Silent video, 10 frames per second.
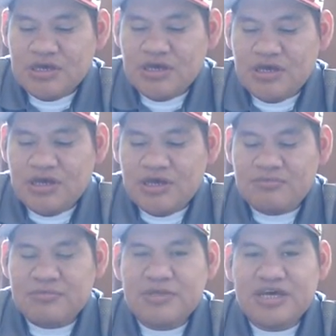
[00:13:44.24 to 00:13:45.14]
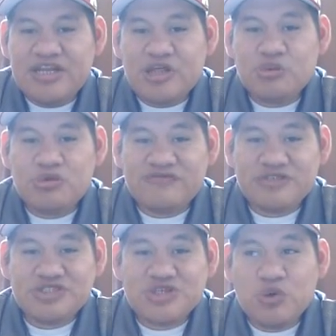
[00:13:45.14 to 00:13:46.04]
Another one for
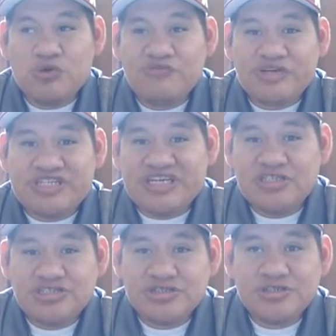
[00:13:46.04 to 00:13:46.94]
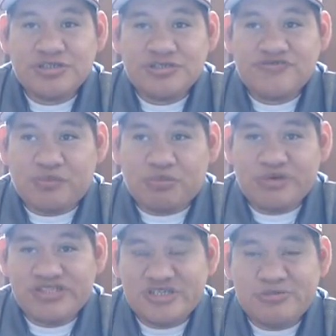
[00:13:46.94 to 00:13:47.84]
school, for teachers, for
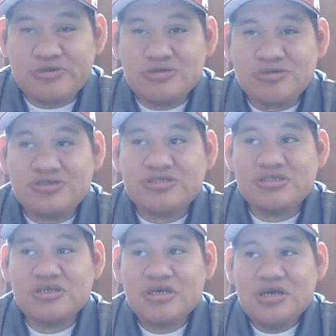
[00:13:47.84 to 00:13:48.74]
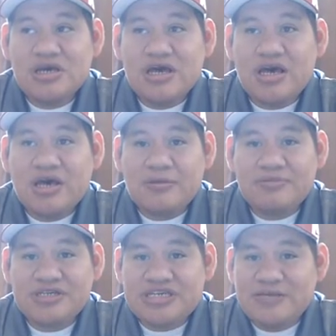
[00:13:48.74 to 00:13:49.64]
principals,
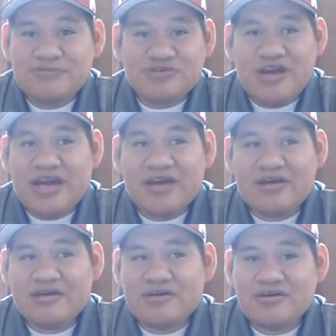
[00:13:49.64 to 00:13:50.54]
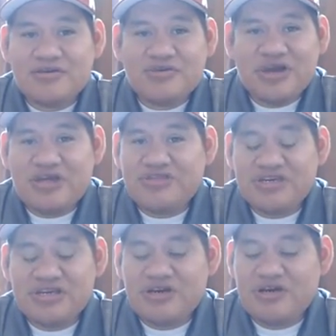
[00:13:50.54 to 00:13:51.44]
to keep track throughout the
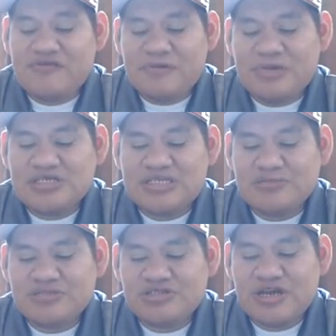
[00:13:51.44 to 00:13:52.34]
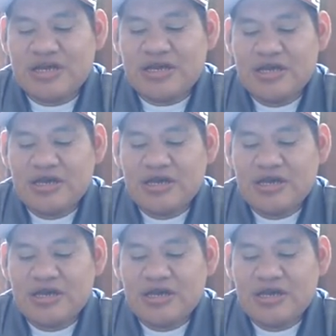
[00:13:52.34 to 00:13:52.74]
year. Everybody's keeping track.